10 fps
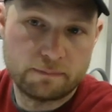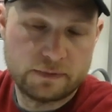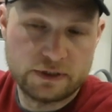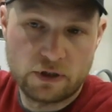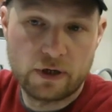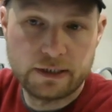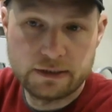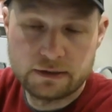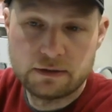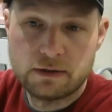
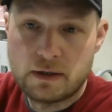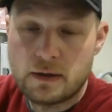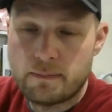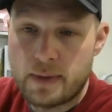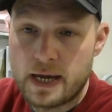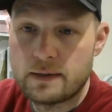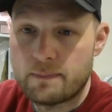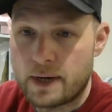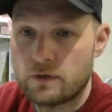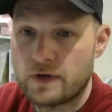designed, made and
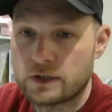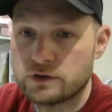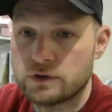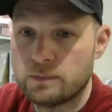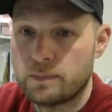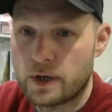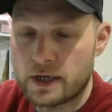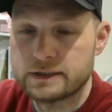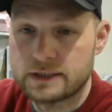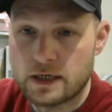manufactured by
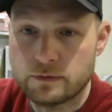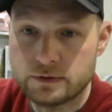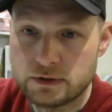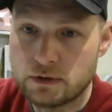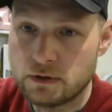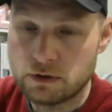ourselves.